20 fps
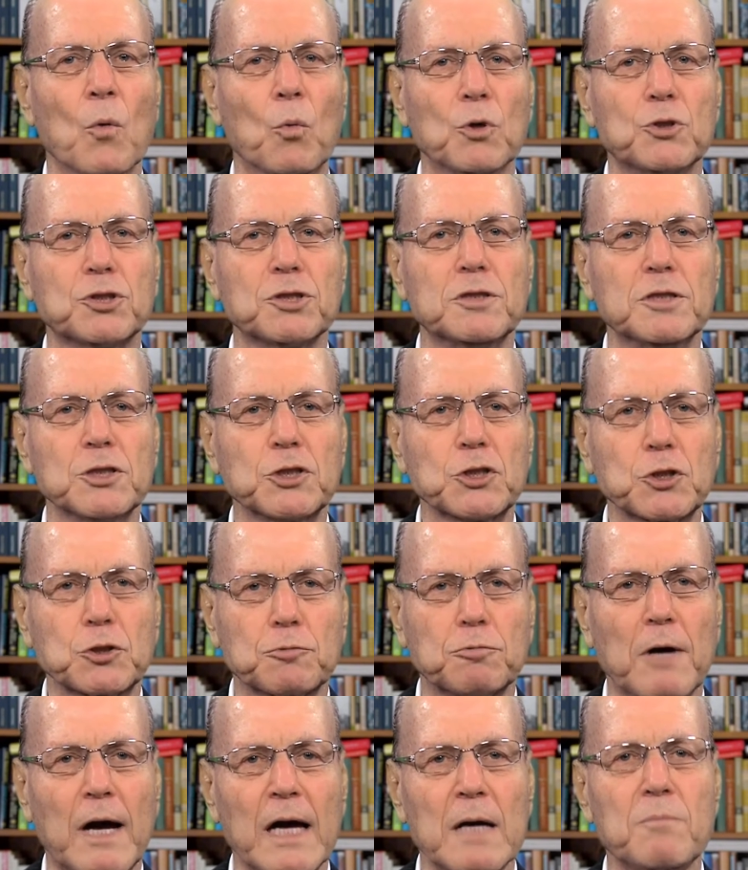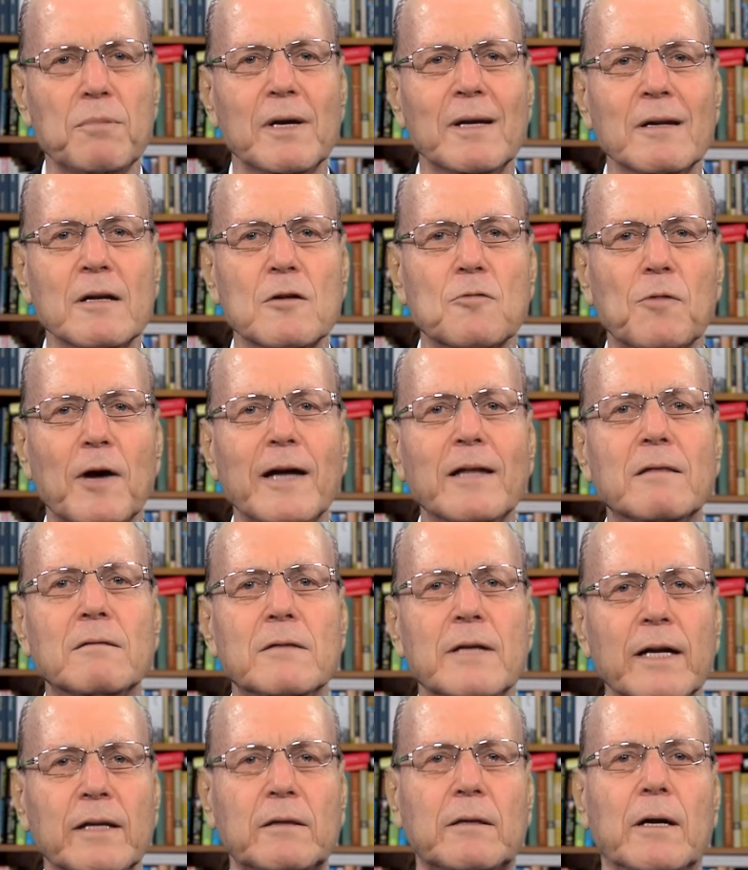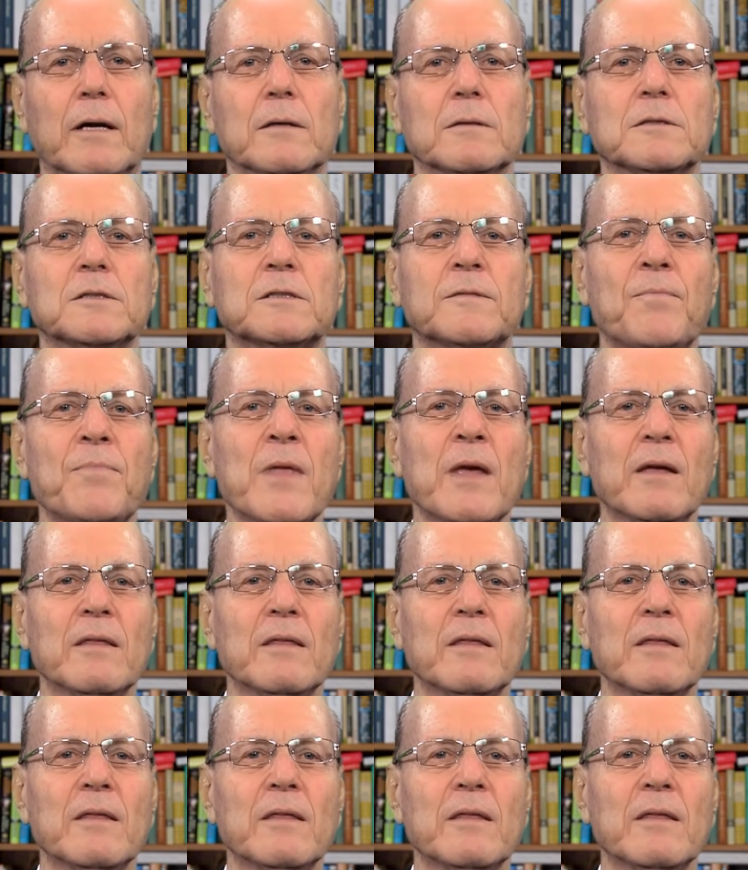which describe in great details